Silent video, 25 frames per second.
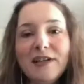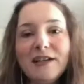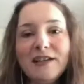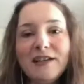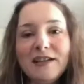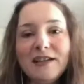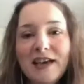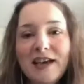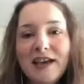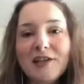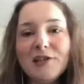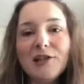
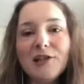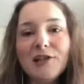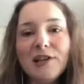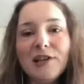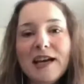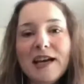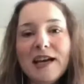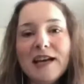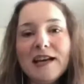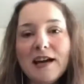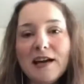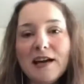Actually,
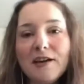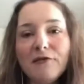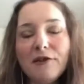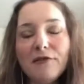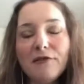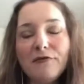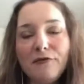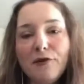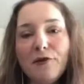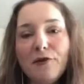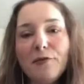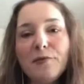I
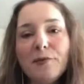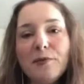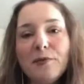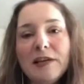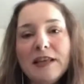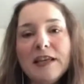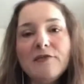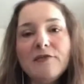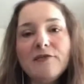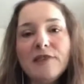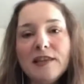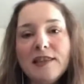firmly
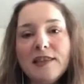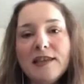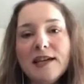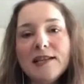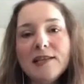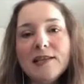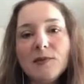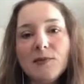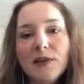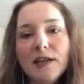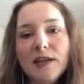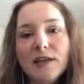believe that
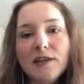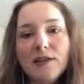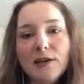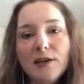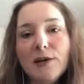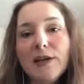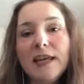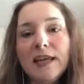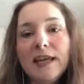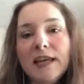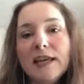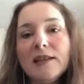that's when it
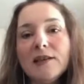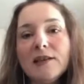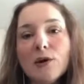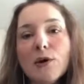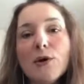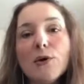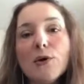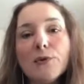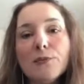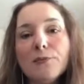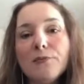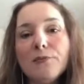hit
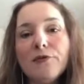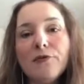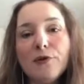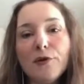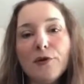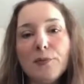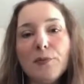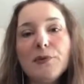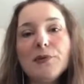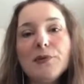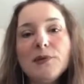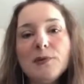home for
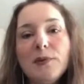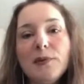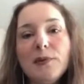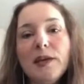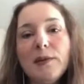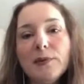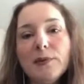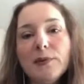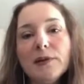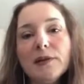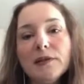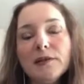most
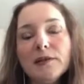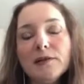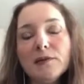people,